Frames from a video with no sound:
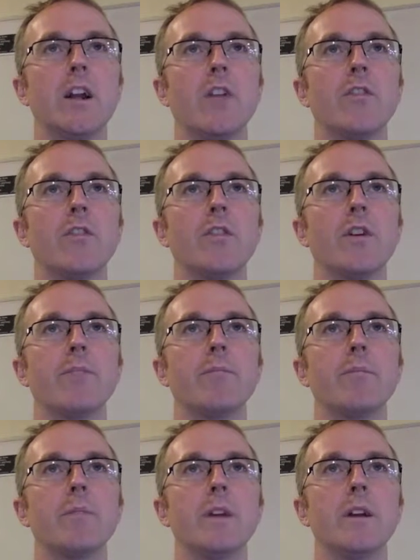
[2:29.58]
know,
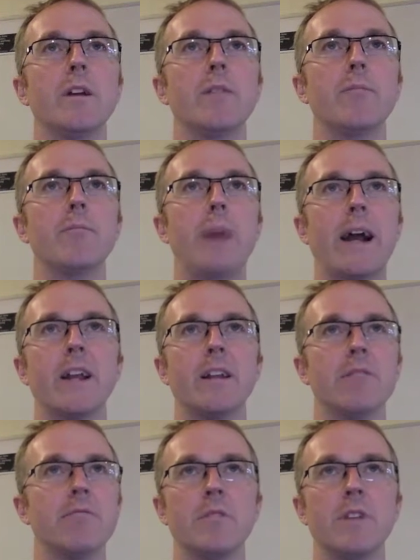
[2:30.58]
the back
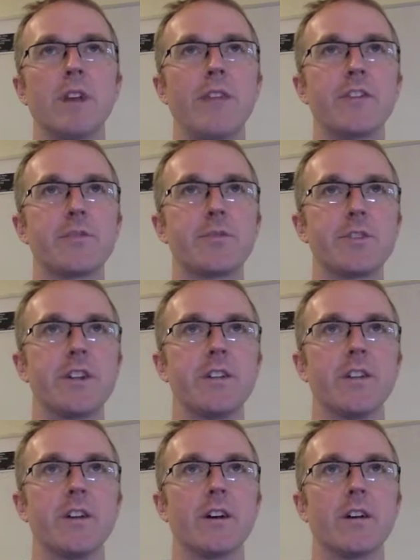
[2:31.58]
in, and this was
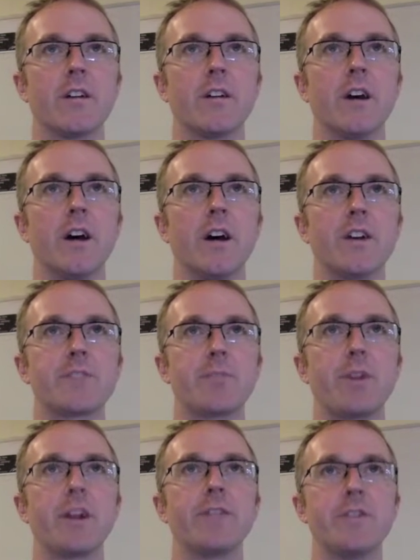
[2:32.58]
in the uh,
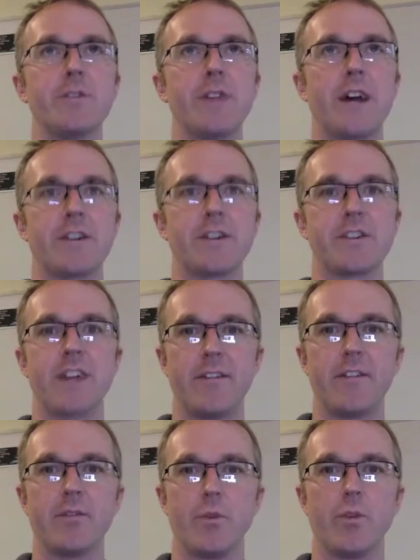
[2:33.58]
spring of two thousand
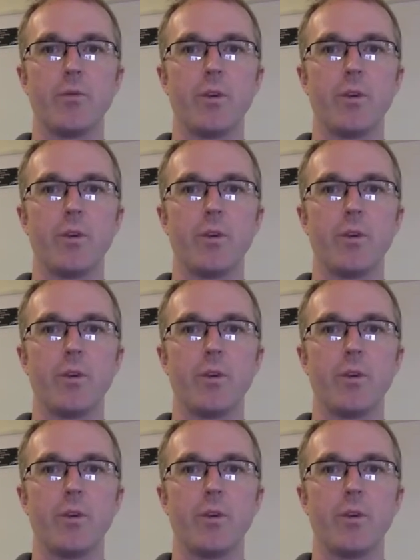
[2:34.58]
seven when